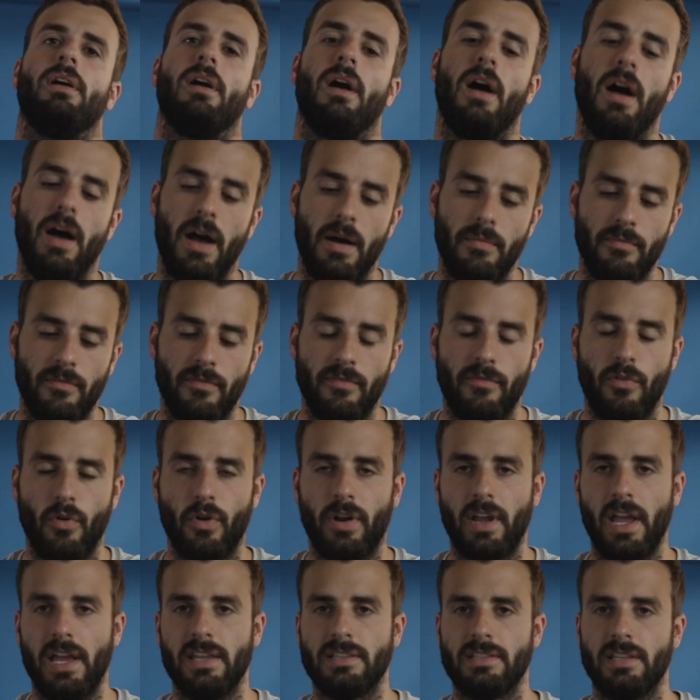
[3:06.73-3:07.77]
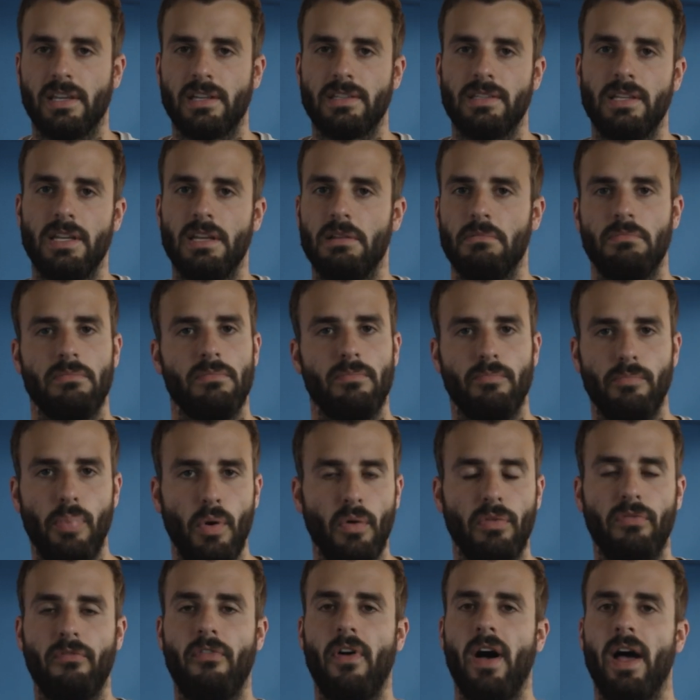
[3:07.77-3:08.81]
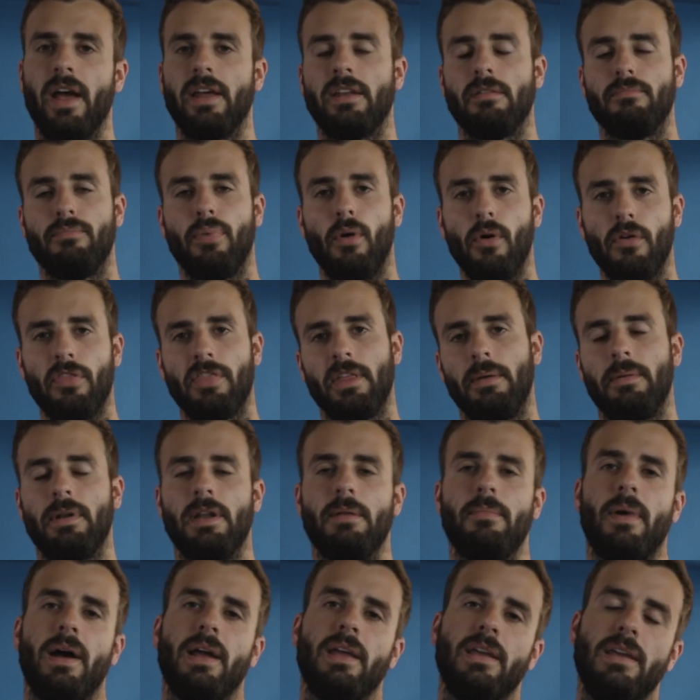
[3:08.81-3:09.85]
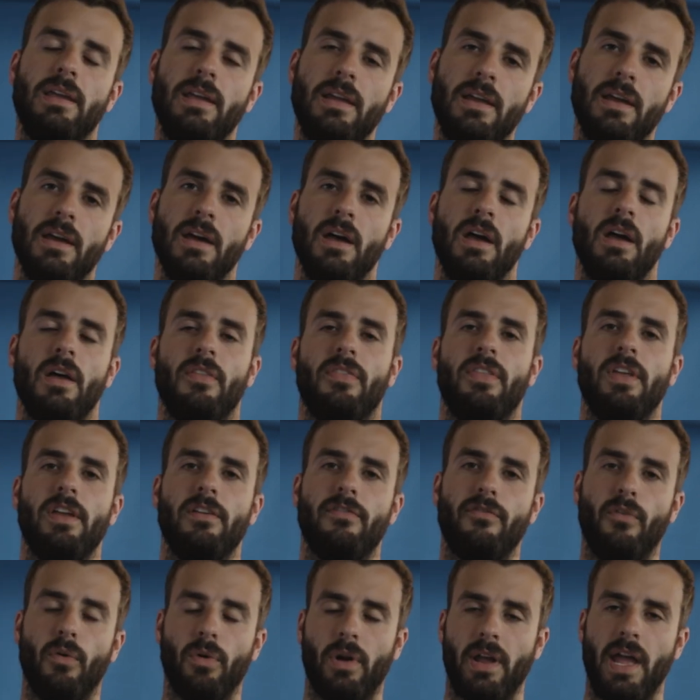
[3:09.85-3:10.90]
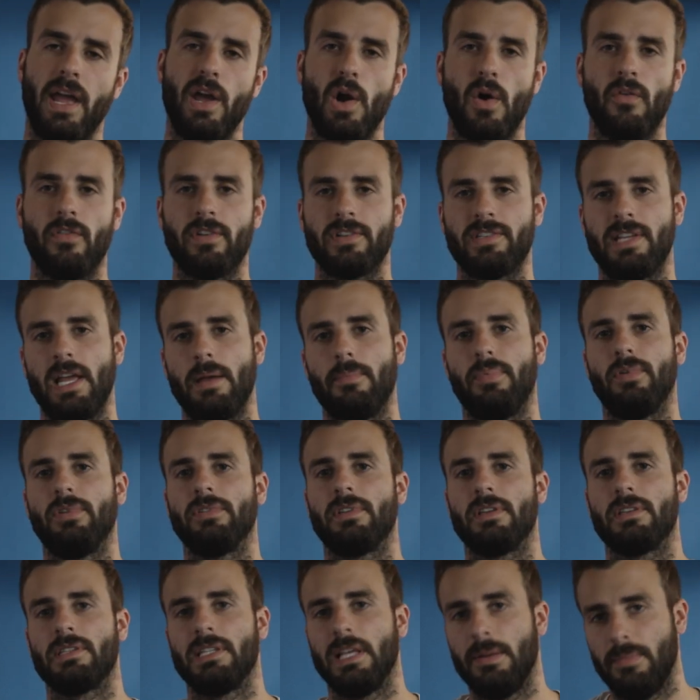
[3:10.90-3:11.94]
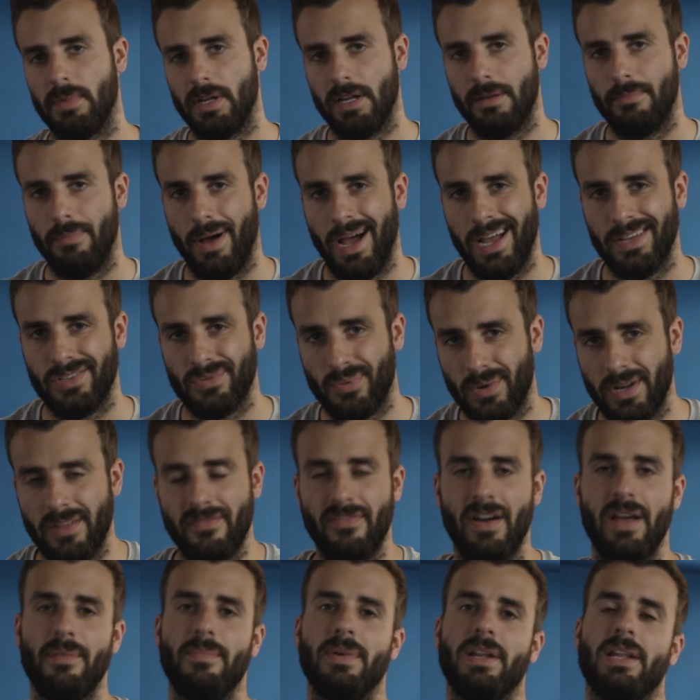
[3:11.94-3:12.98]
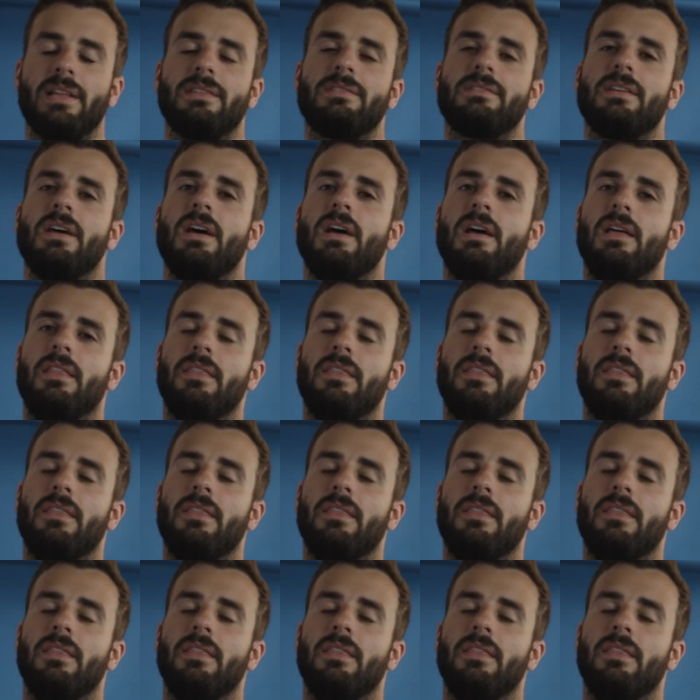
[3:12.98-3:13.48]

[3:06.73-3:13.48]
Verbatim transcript: um, 4K 60, both fine, both limited by heat, the 4K oversampled is limited by 25 minutes.